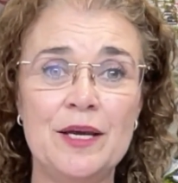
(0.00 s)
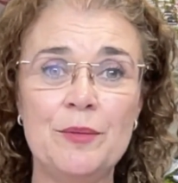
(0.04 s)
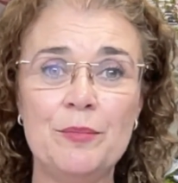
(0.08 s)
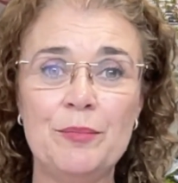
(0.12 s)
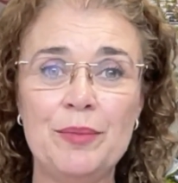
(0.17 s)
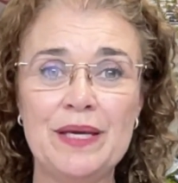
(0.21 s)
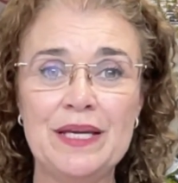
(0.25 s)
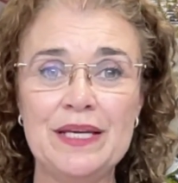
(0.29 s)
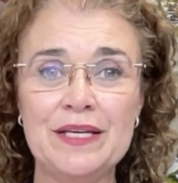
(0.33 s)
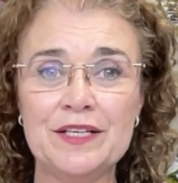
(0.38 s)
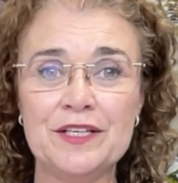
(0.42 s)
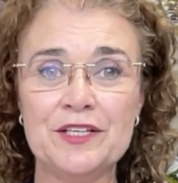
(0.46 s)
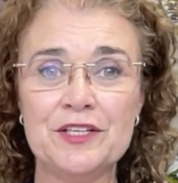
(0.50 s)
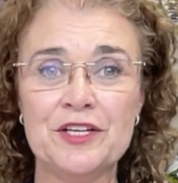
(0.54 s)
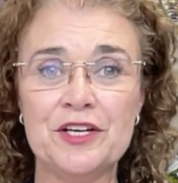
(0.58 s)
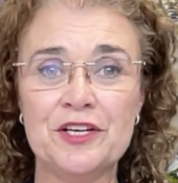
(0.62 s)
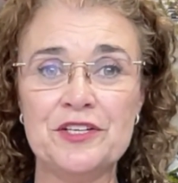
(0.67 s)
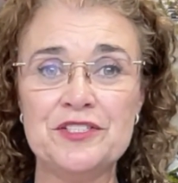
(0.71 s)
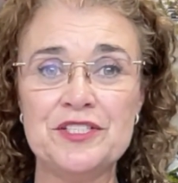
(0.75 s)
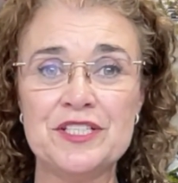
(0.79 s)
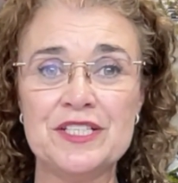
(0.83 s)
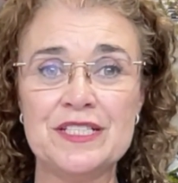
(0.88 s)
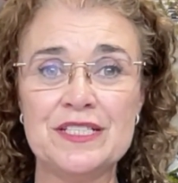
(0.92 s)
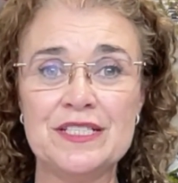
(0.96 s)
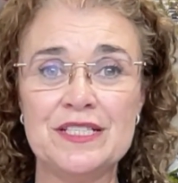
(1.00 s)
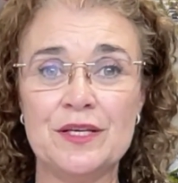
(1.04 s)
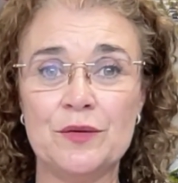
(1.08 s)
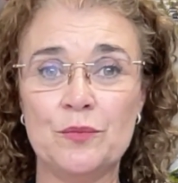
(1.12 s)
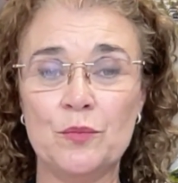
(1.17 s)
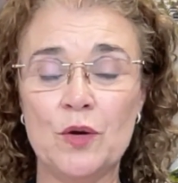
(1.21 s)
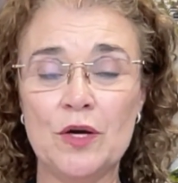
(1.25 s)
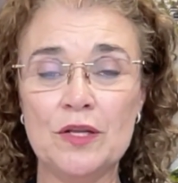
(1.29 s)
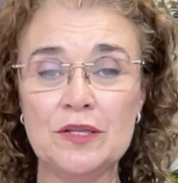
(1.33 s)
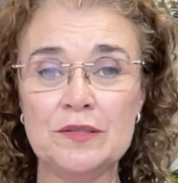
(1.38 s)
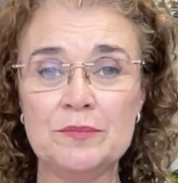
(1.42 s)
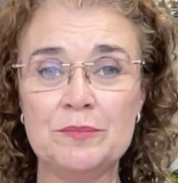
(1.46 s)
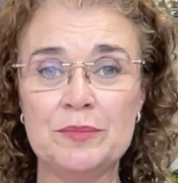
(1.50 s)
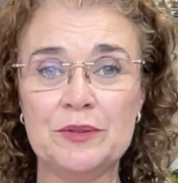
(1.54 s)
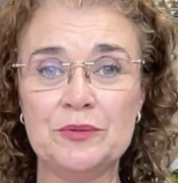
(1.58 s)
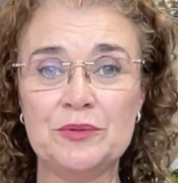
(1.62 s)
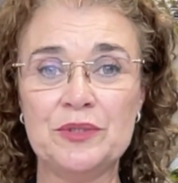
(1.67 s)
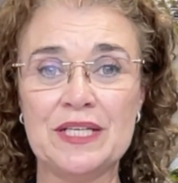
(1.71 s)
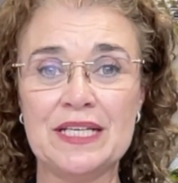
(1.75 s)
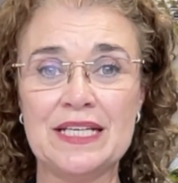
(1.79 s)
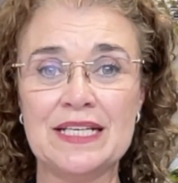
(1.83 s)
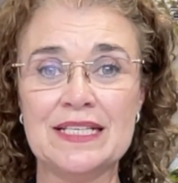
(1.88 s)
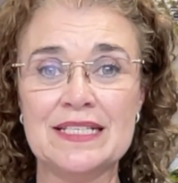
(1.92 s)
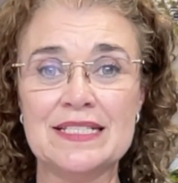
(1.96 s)
Pink noted that while the
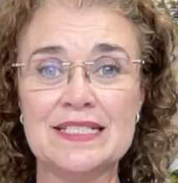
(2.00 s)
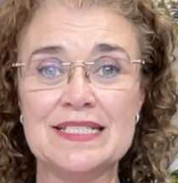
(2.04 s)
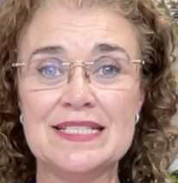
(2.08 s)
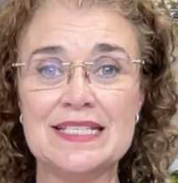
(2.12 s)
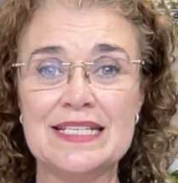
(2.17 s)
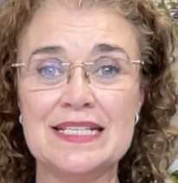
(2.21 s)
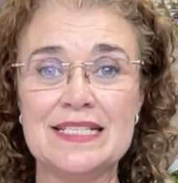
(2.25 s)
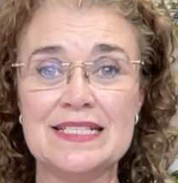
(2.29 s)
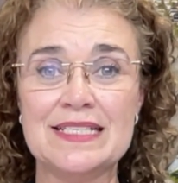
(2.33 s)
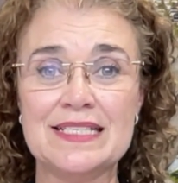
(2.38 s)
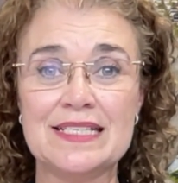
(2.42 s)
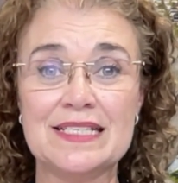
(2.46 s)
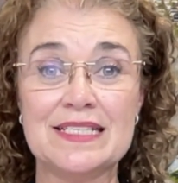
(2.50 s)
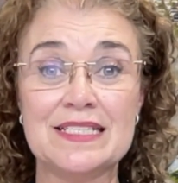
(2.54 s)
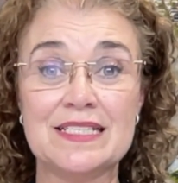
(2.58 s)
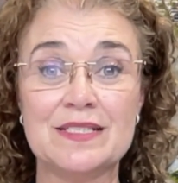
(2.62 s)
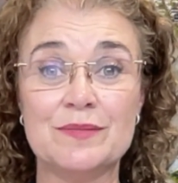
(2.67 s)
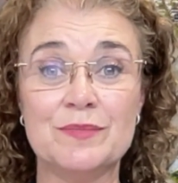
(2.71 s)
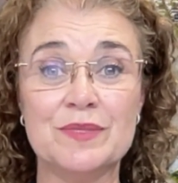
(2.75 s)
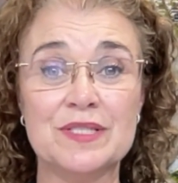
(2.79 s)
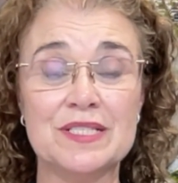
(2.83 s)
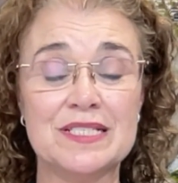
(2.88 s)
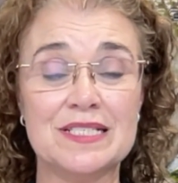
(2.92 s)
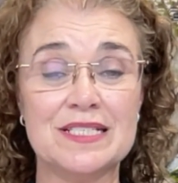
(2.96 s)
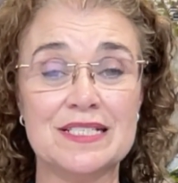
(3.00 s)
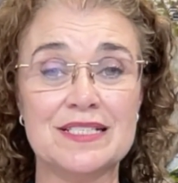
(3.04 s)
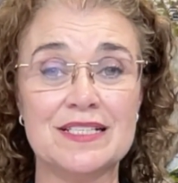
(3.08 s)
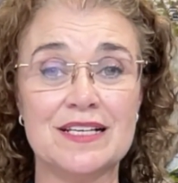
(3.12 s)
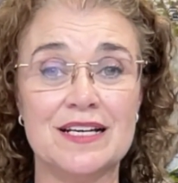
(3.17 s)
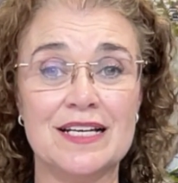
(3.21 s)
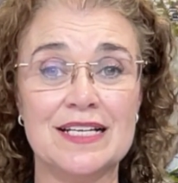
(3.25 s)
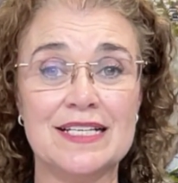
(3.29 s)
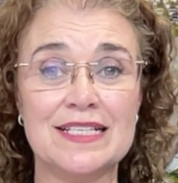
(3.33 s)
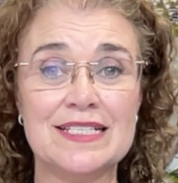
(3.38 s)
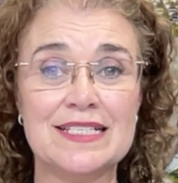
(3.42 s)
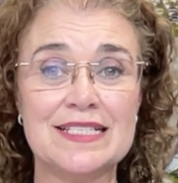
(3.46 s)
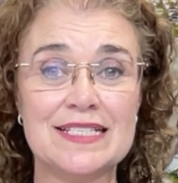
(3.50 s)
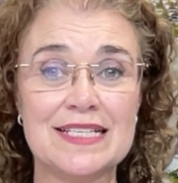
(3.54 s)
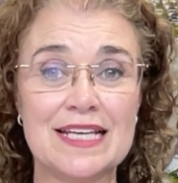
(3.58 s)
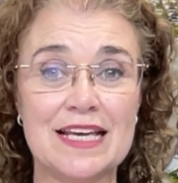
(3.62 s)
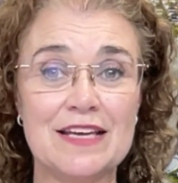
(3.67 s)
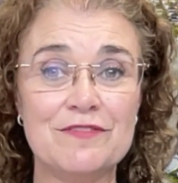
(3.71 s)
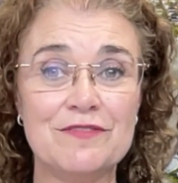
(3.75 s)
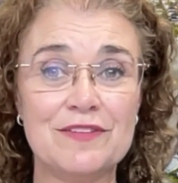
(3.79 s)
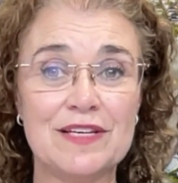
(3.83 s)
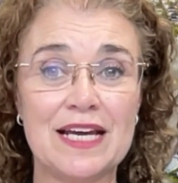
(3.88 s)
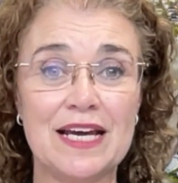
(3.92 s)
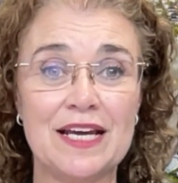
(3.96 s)
building consent system is designed to
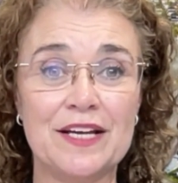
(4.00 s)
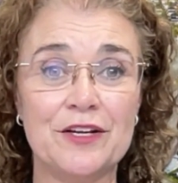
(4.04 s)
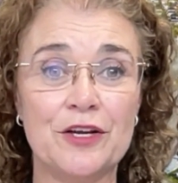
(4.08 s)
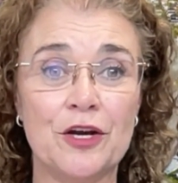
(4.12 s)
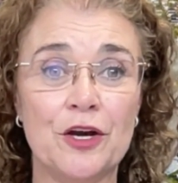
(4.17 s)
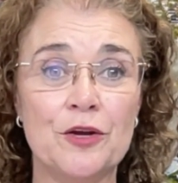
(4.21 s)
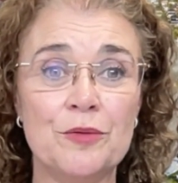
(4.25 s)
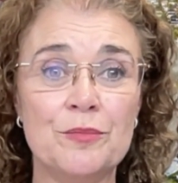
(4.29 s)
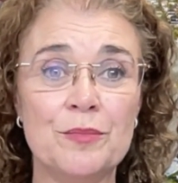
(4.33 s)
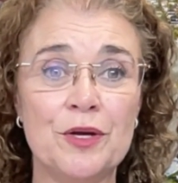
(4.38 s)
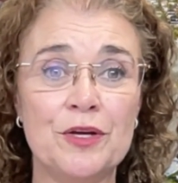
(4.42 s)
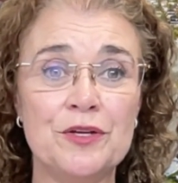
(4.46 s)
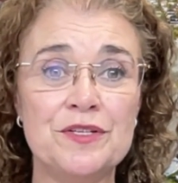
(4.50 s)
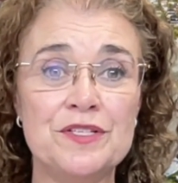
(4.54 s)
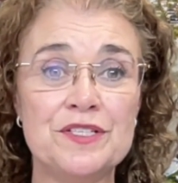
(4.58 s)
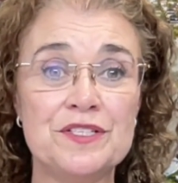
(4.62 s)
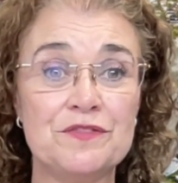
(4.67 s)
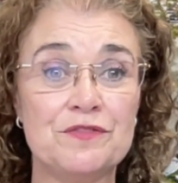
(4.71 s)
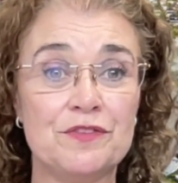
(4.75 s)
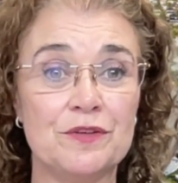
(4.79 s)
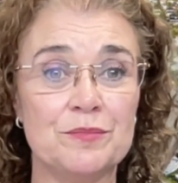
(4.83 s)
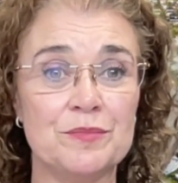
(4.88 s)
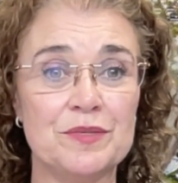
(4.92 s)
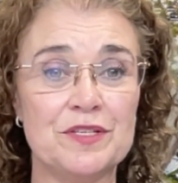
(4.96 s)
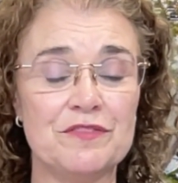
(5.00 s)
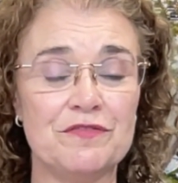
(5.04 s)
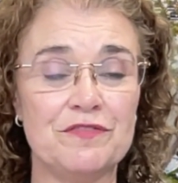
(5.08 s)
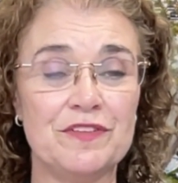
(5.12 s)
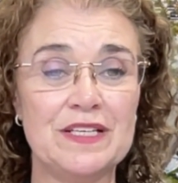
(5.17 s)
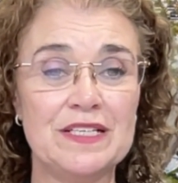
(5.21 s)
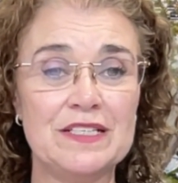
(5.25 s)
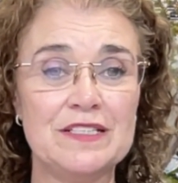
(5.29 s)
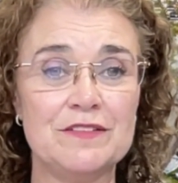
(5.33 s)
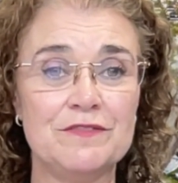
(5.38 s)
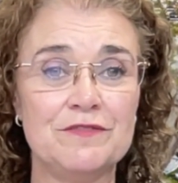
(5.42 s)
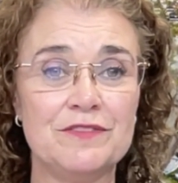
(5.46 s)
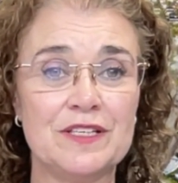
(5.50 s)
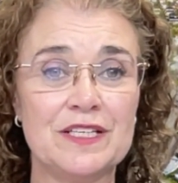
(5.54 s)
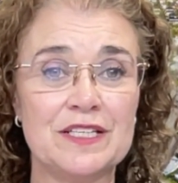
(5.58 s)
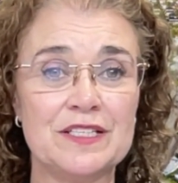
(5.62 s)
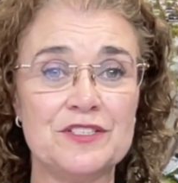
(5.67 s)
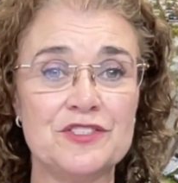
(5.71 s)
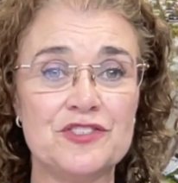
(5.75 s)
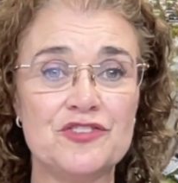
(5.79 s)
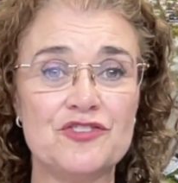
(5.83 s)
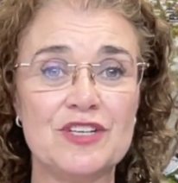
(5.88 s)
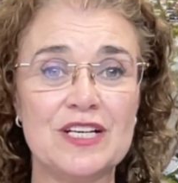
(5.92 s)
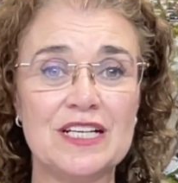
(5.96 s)
safeguard homeowners from defective
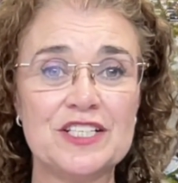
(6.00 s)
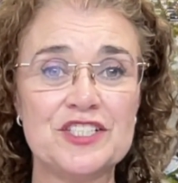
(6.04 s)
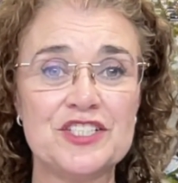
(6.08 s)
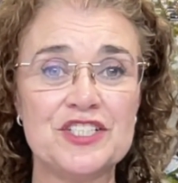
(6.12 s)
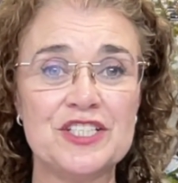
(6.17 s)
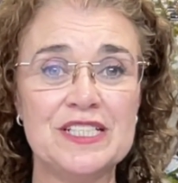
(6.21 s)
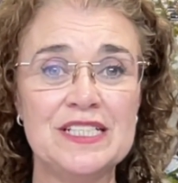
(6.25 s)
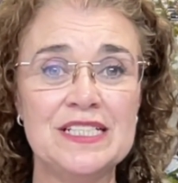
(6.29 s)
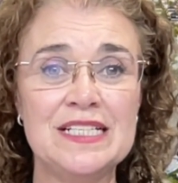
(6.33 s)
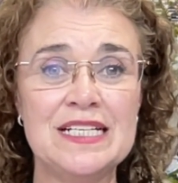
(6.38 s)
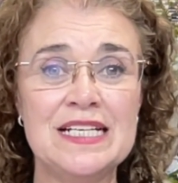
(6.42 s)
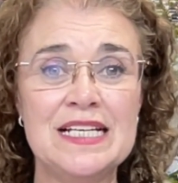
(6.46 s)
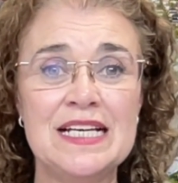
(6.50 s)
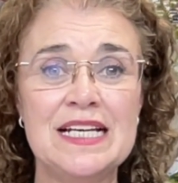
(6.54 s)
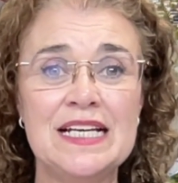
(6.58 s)
construction,